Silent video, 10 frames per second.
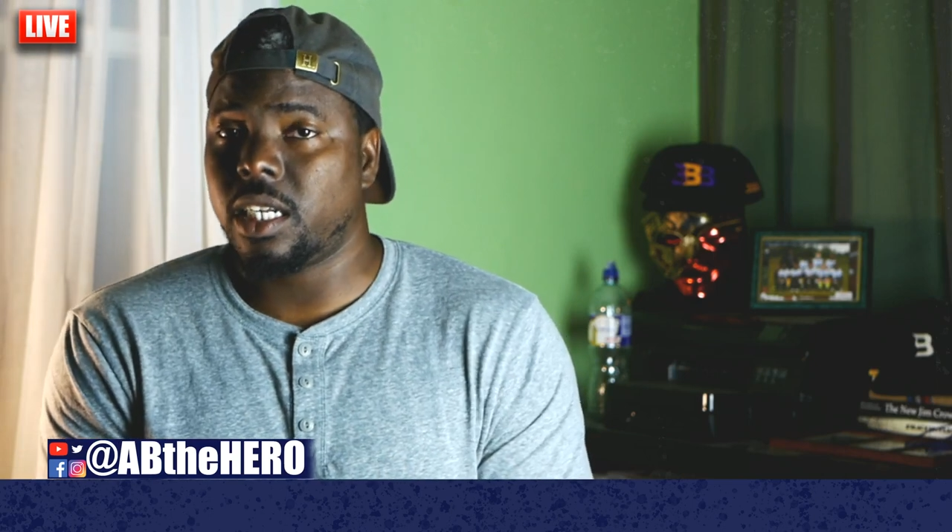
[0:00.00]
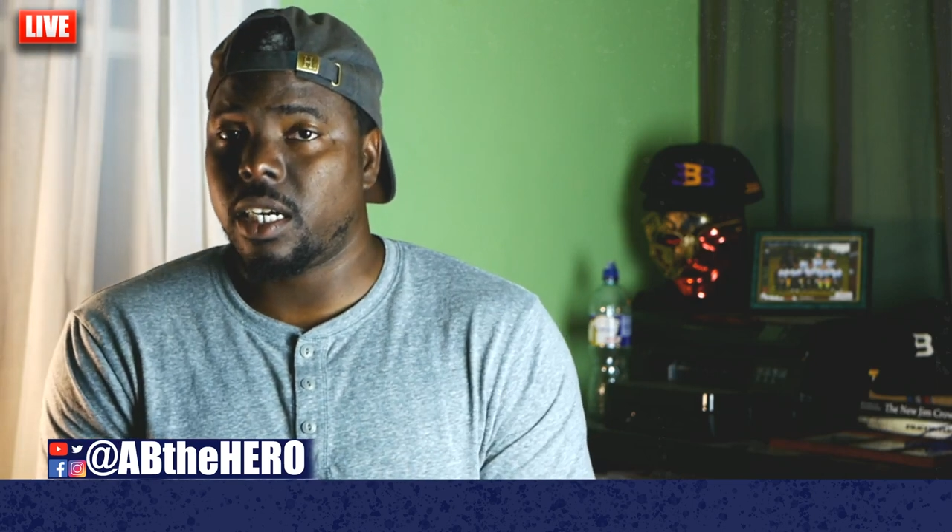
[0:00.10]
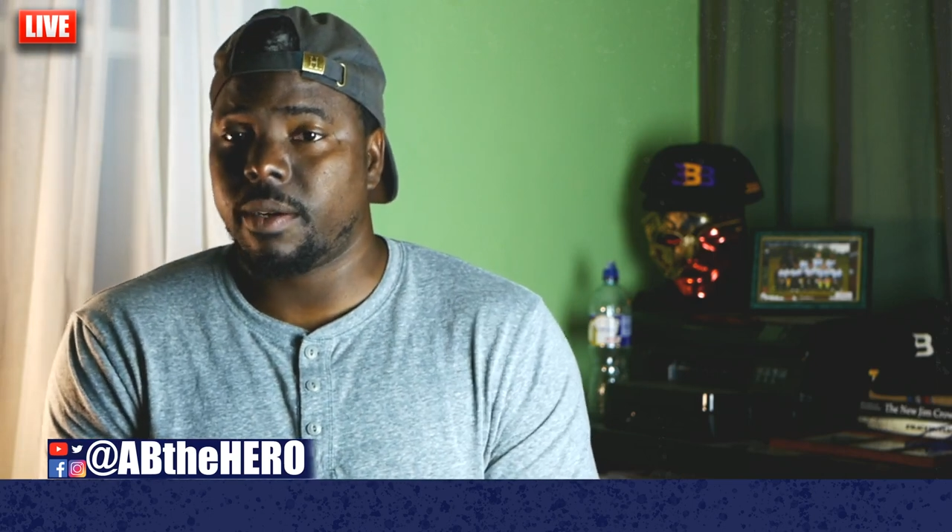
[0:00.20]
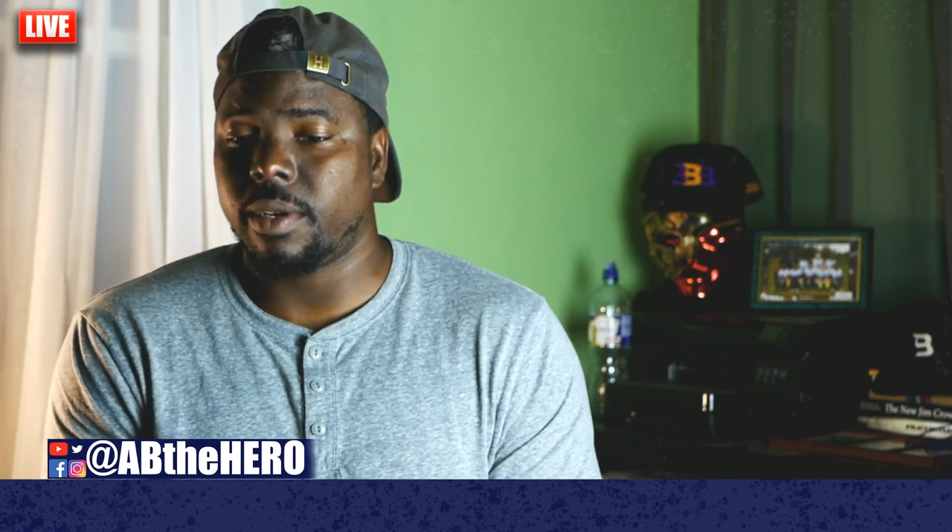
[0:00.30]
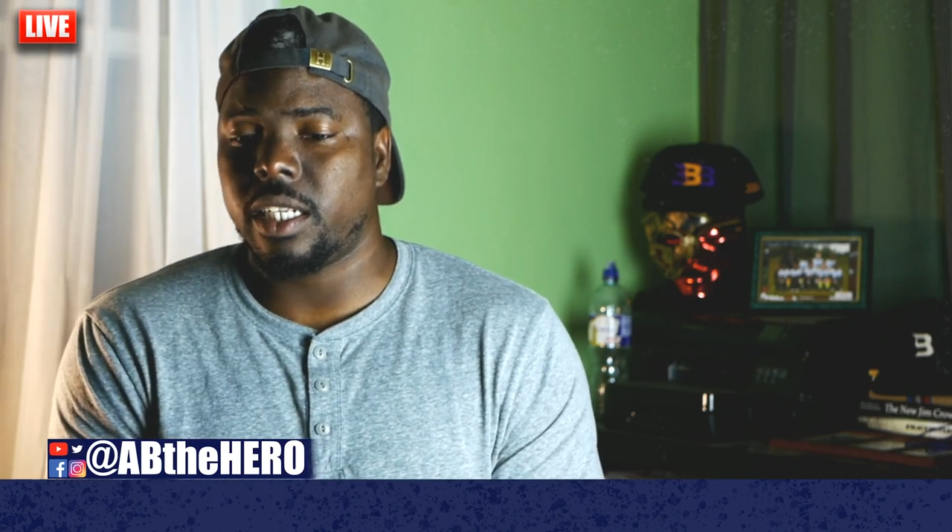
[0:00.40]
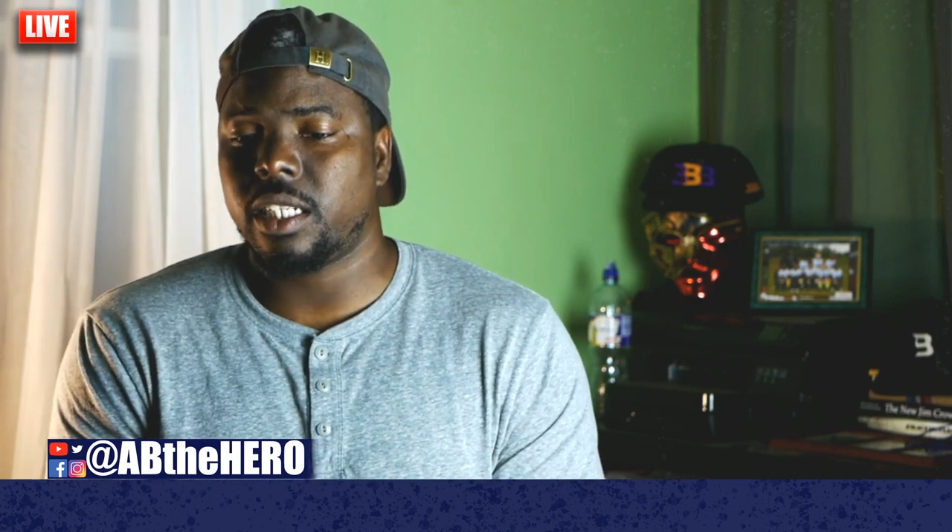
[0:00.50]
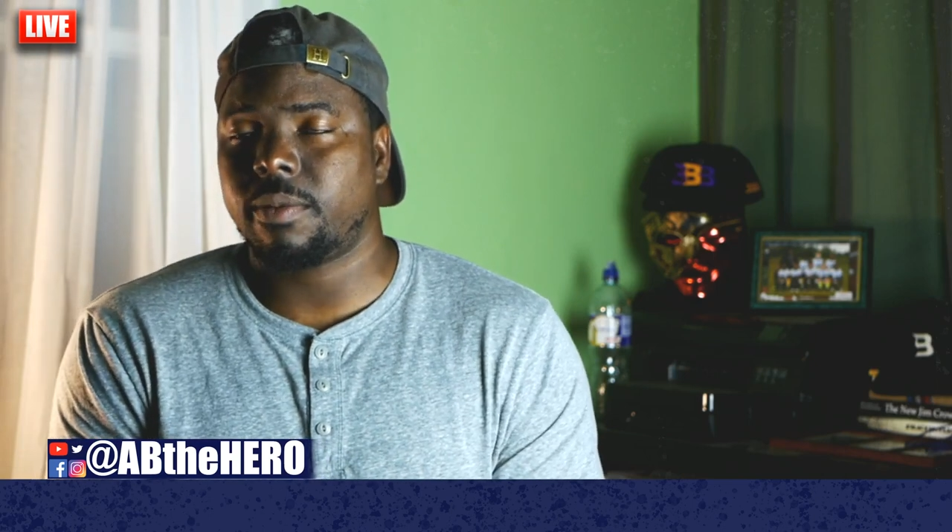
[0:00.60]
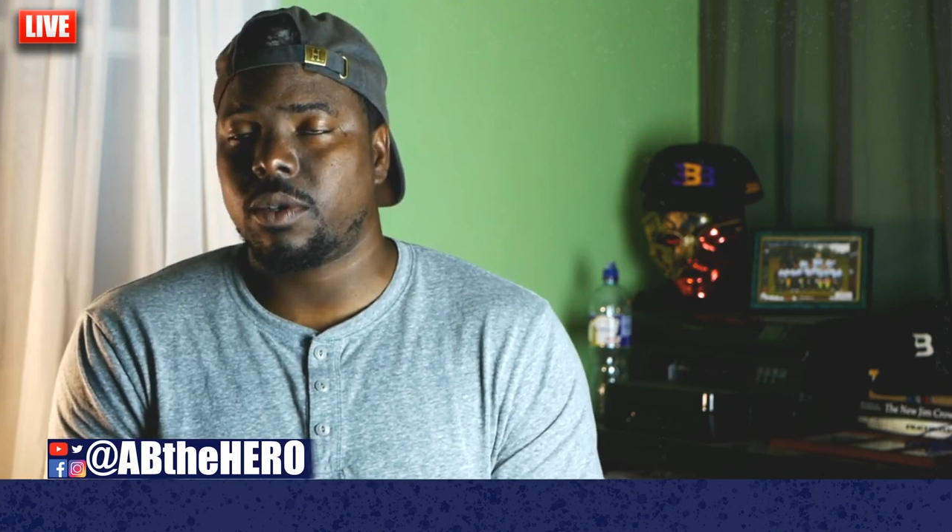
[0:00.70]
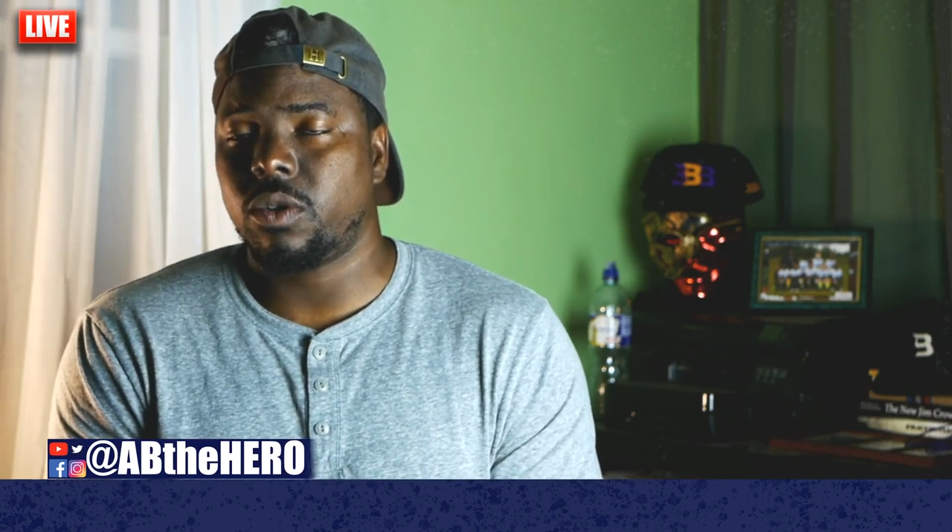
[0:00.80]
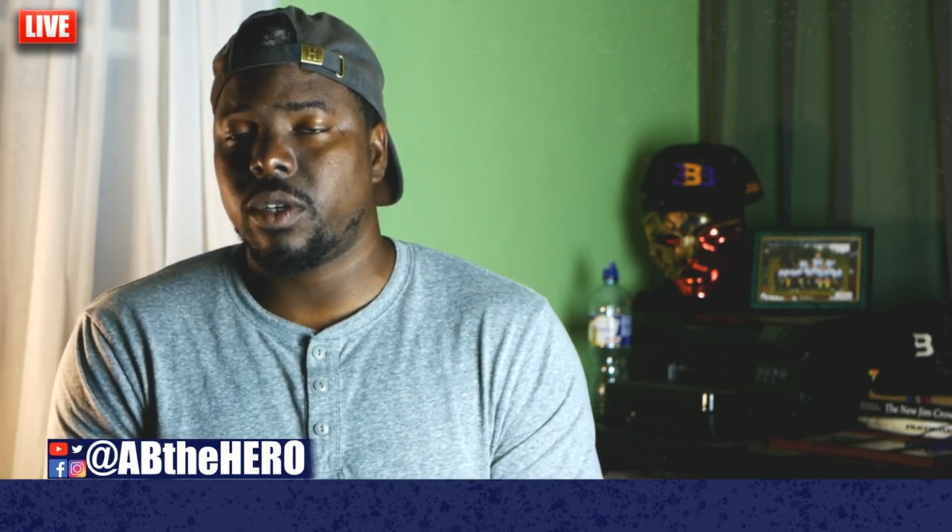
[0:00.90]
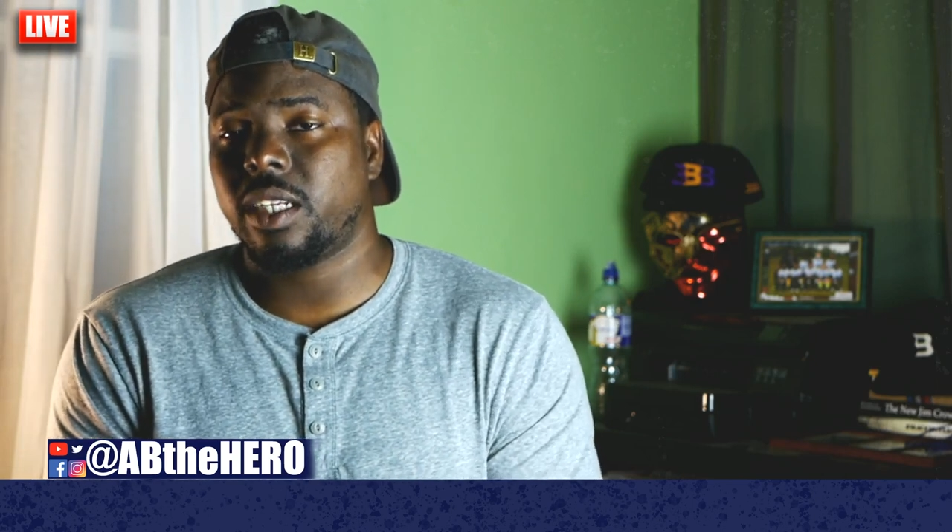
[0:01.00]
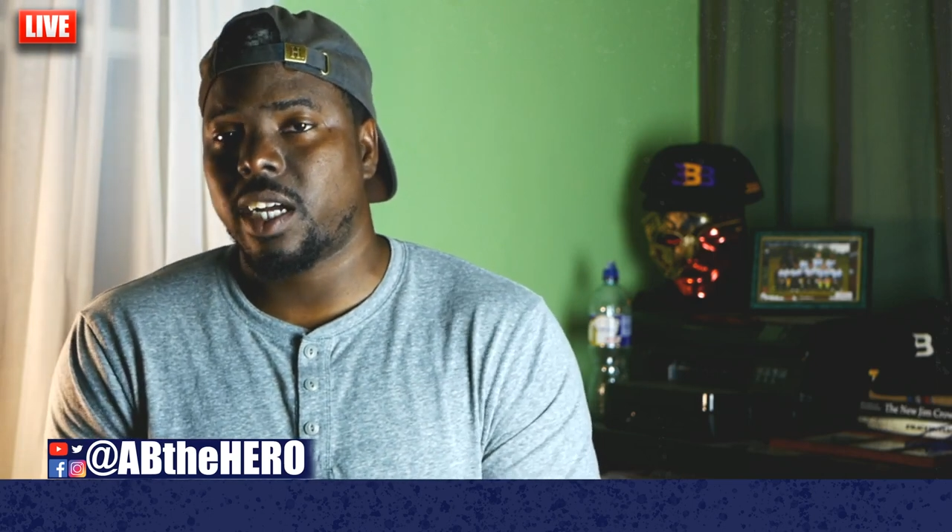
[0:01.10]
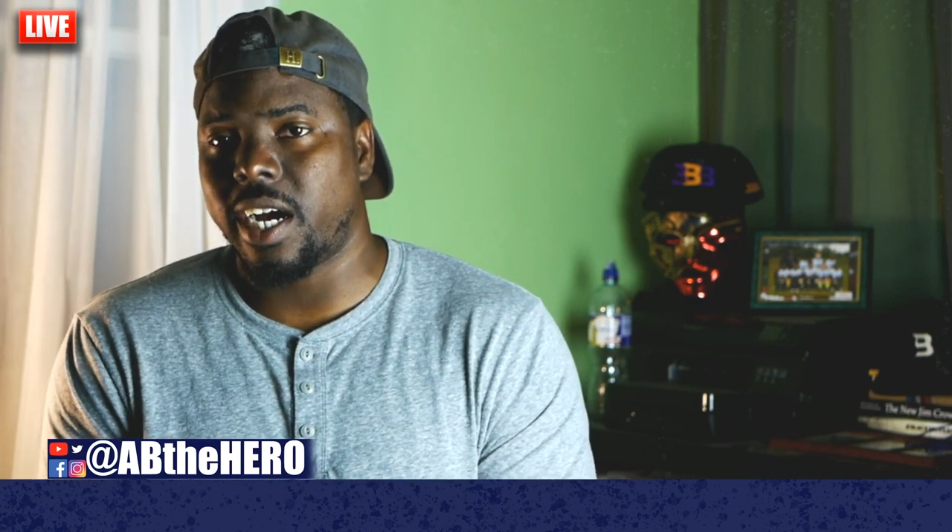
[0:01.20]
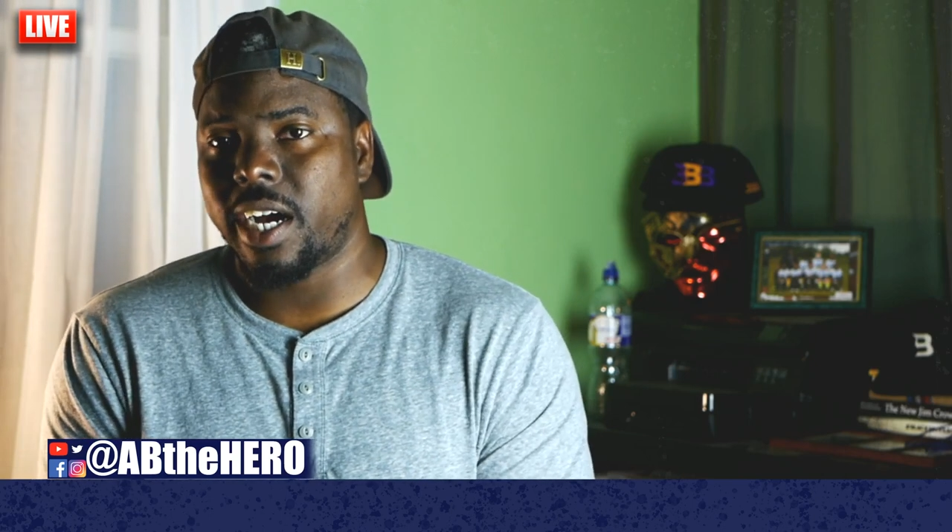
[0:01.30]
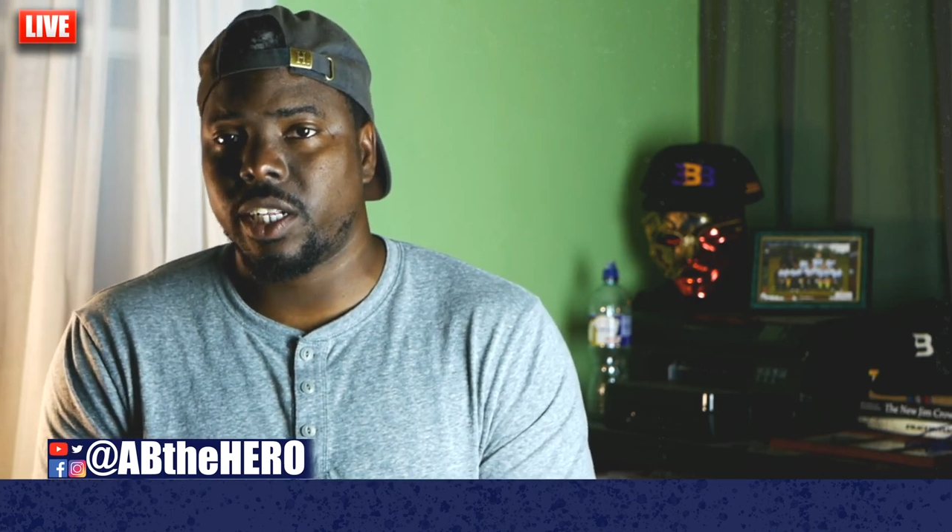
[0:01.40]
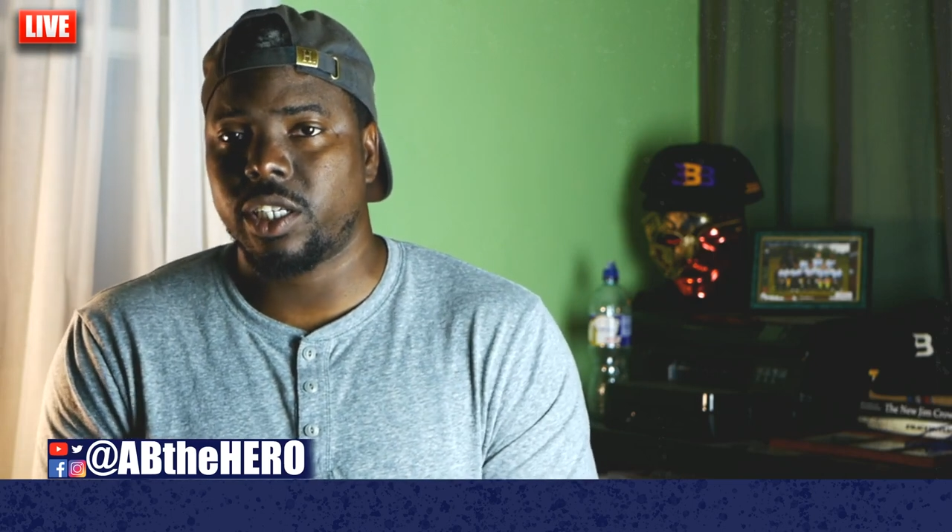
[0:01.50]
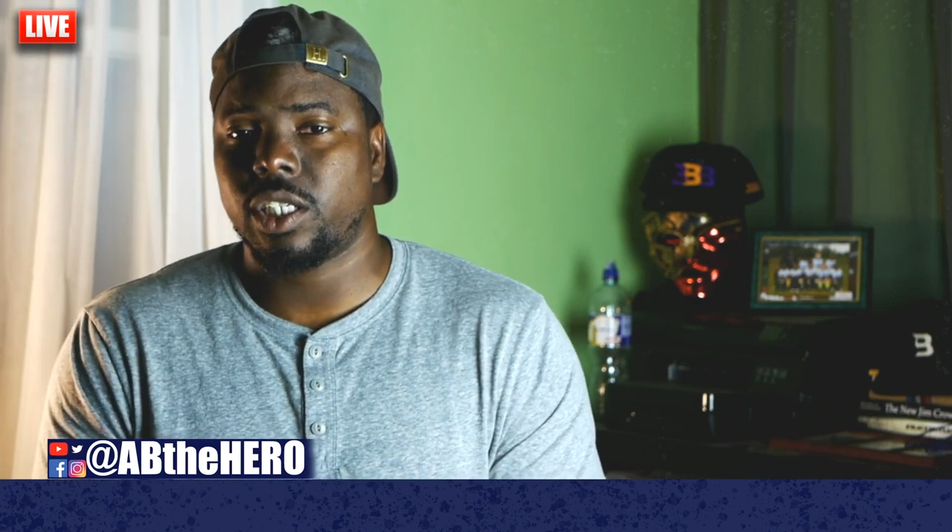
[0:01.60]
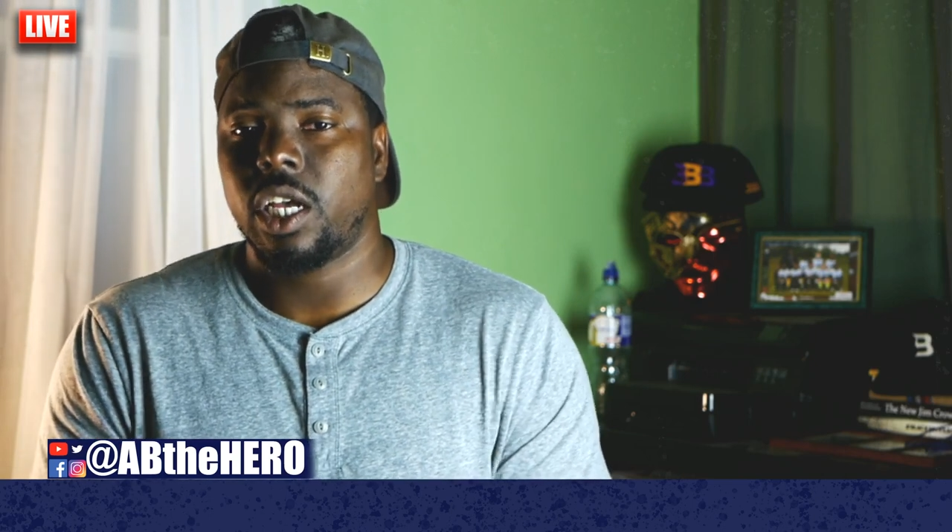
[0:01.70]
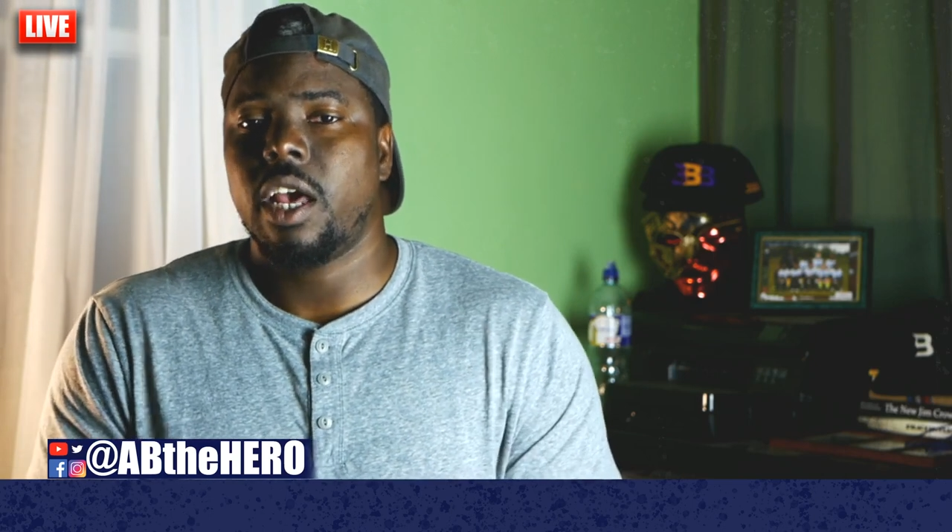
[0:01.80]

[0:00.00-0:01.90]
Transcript: up going to college.